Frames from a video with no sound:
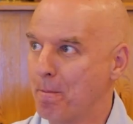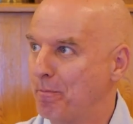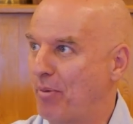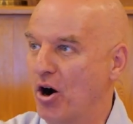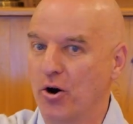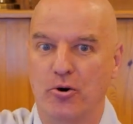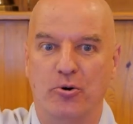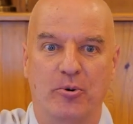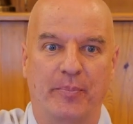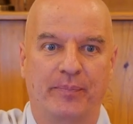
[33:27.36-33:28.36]

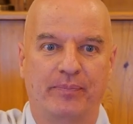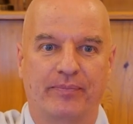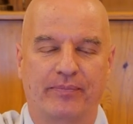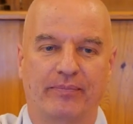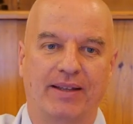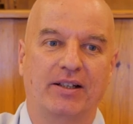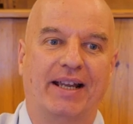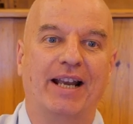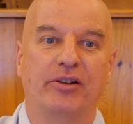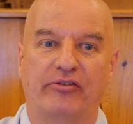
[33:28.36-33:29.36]
boom! then the
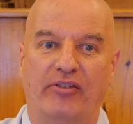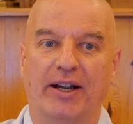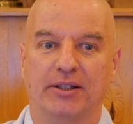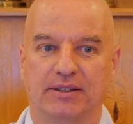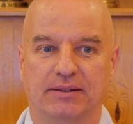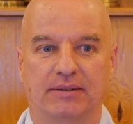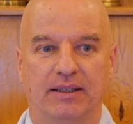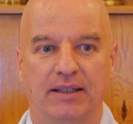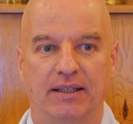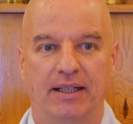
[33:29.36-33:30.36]
cannon fired.
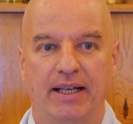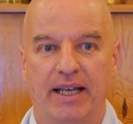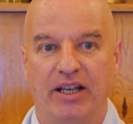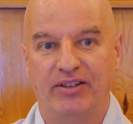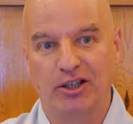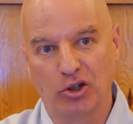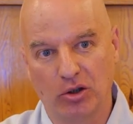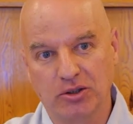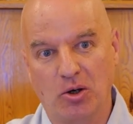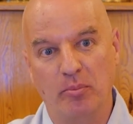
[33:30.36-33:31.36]
If they
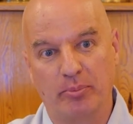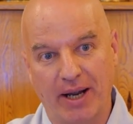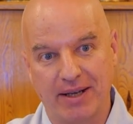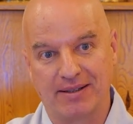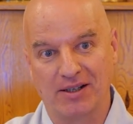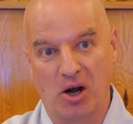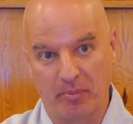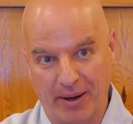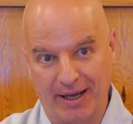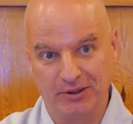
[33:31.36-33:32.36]
don't compress the
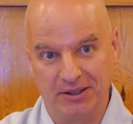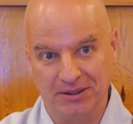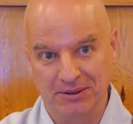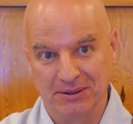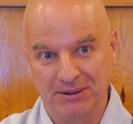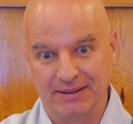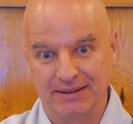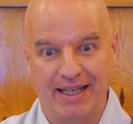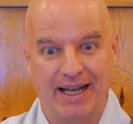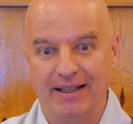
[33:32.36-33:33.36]
gunpowder,
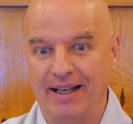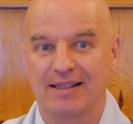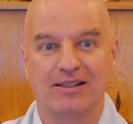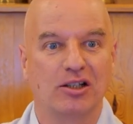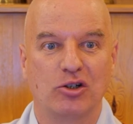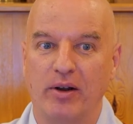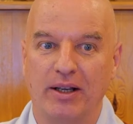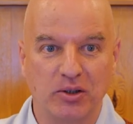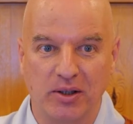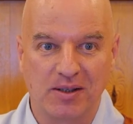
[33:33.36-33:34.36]
then it's not going
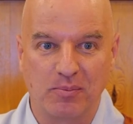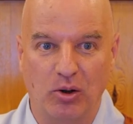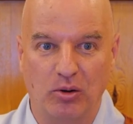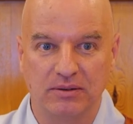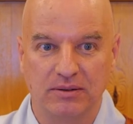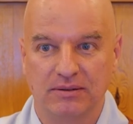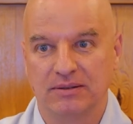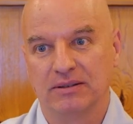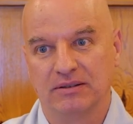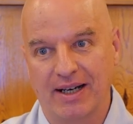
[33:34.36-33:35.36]
to explode.
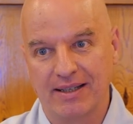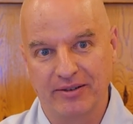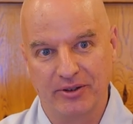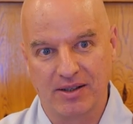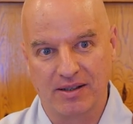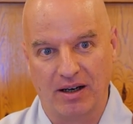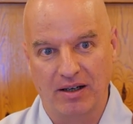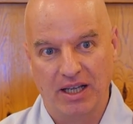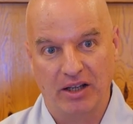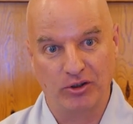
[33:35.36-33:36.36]
Vice versa,
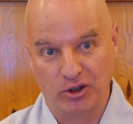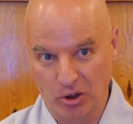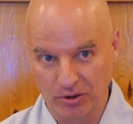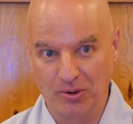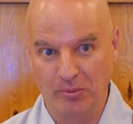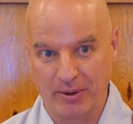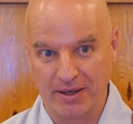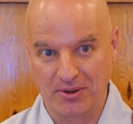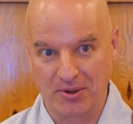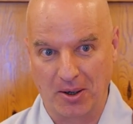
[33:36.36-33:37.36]
if you don't
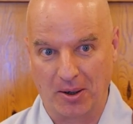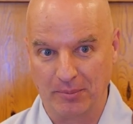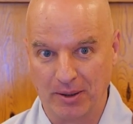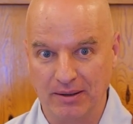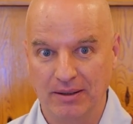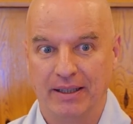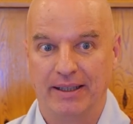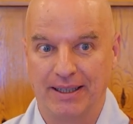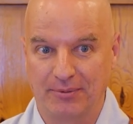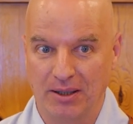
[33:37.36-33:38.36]
compress your karma,
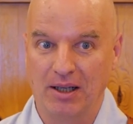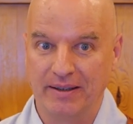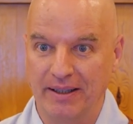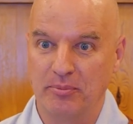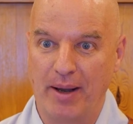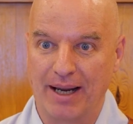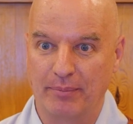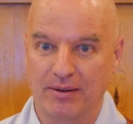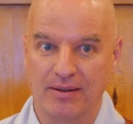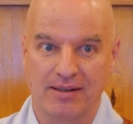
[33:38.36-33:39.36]
it will not hit back
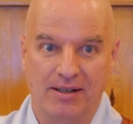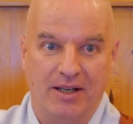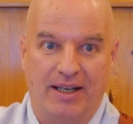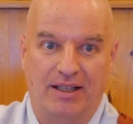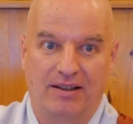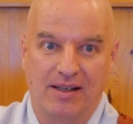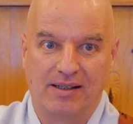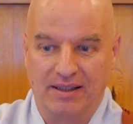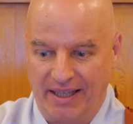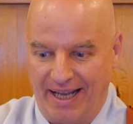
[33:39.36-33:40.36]
because it
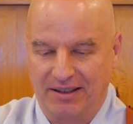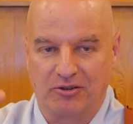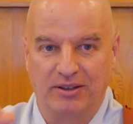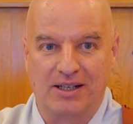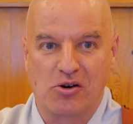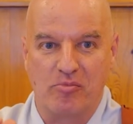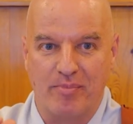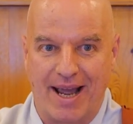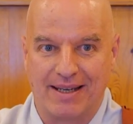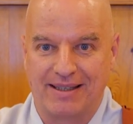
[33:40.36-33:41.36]
doesn't get critical
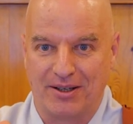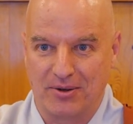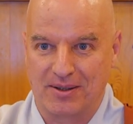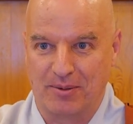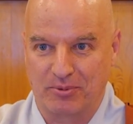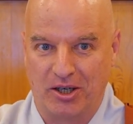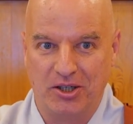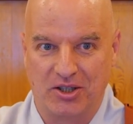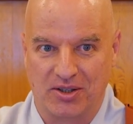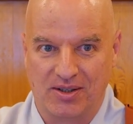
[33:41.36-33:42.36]
mass in your
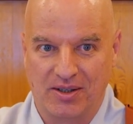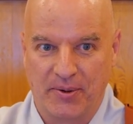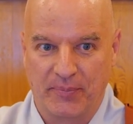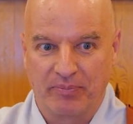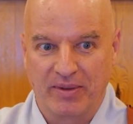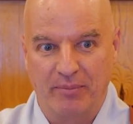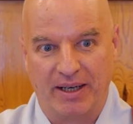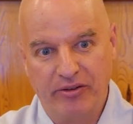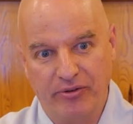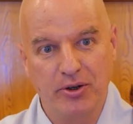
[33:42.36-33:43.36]
subconscious. But
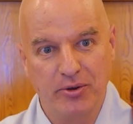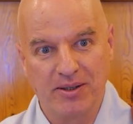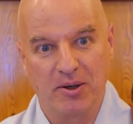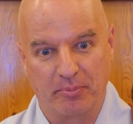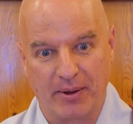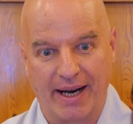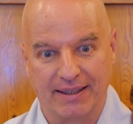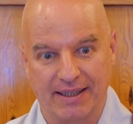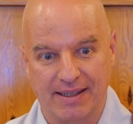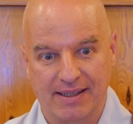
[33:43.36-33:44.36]
if you use your
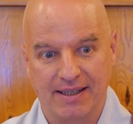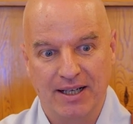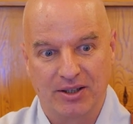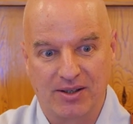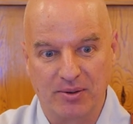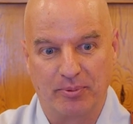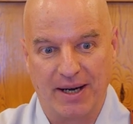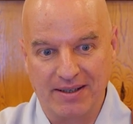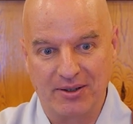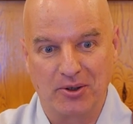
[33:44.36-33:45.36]
practice to
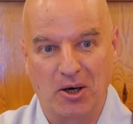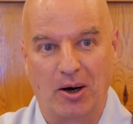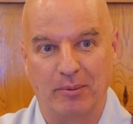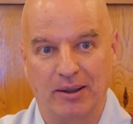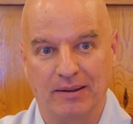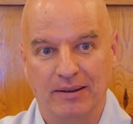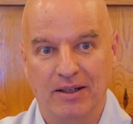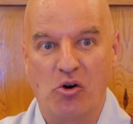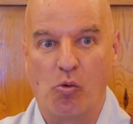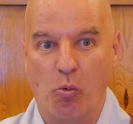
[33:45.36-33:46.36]
suppress your karma,
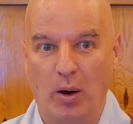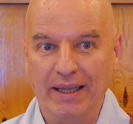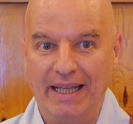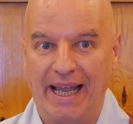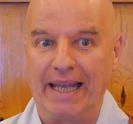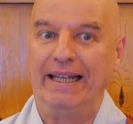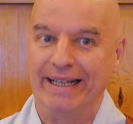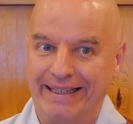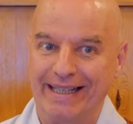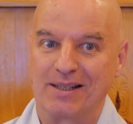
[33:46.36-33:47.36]
one day
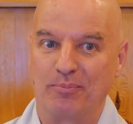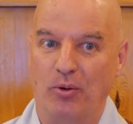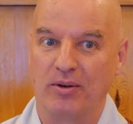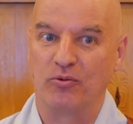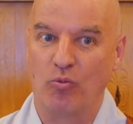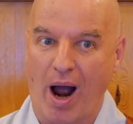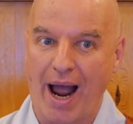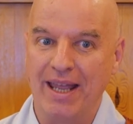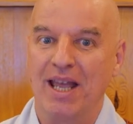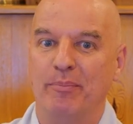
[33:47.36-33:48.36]
it explodes.
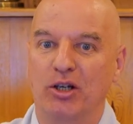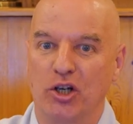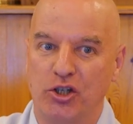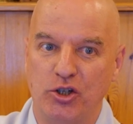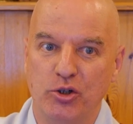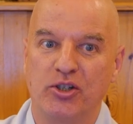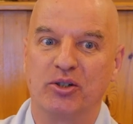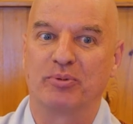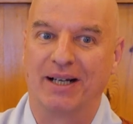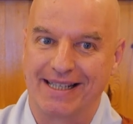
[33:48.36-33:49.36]
Why? Because you
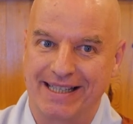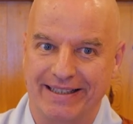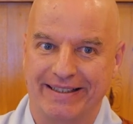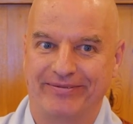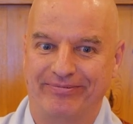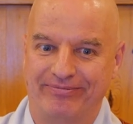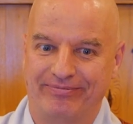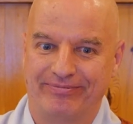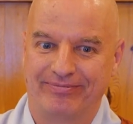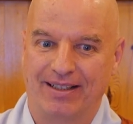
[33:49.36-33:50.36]
suppressed it.
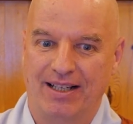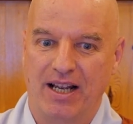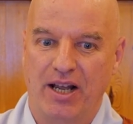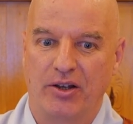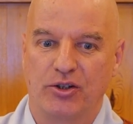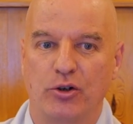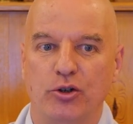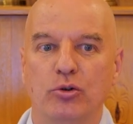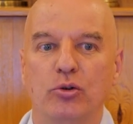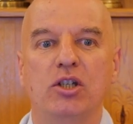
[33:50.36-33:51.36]
So
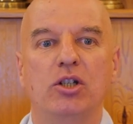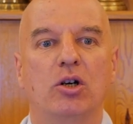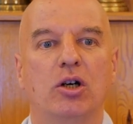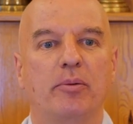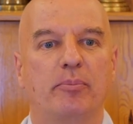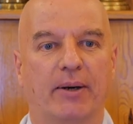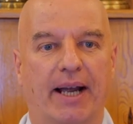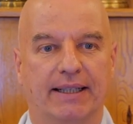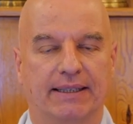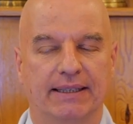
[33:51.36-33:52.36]
use your
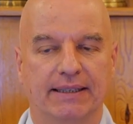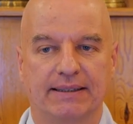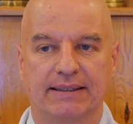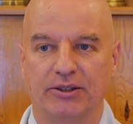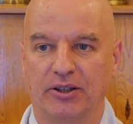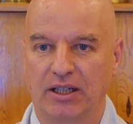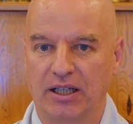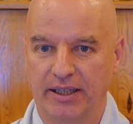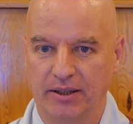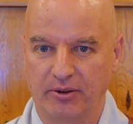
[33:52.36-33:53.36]
practice, your
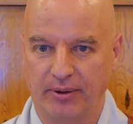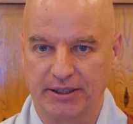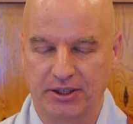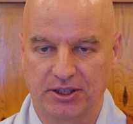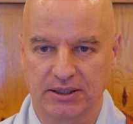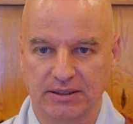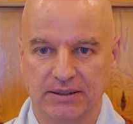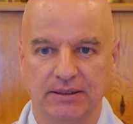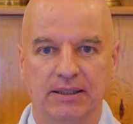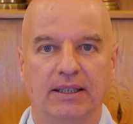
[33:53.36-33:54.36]
clear
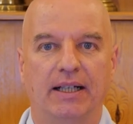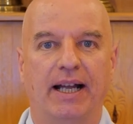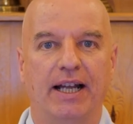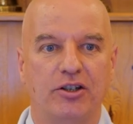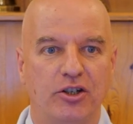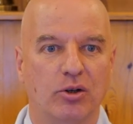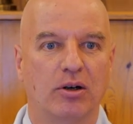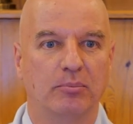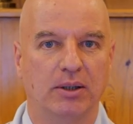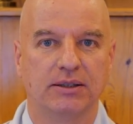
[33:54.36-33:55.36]
question, and your
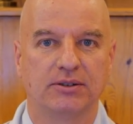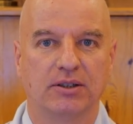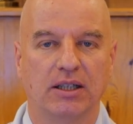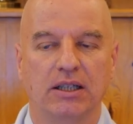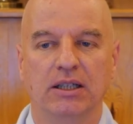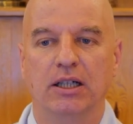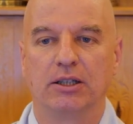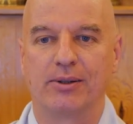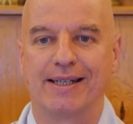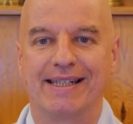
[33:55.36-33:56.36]
mantra
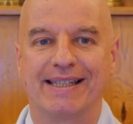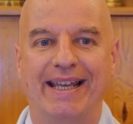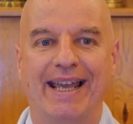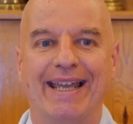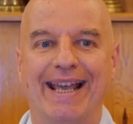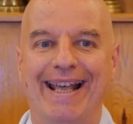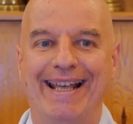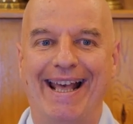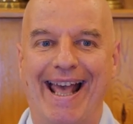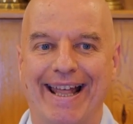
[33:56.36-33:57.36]
to stay
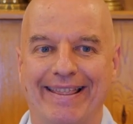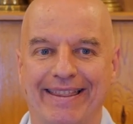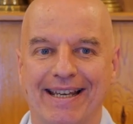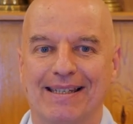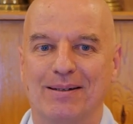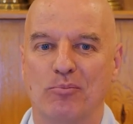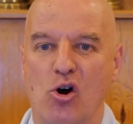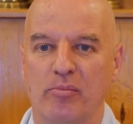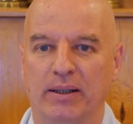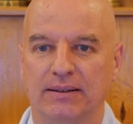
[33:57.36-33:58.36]
at this
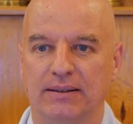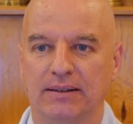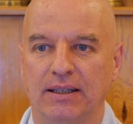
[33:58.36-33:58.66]
moment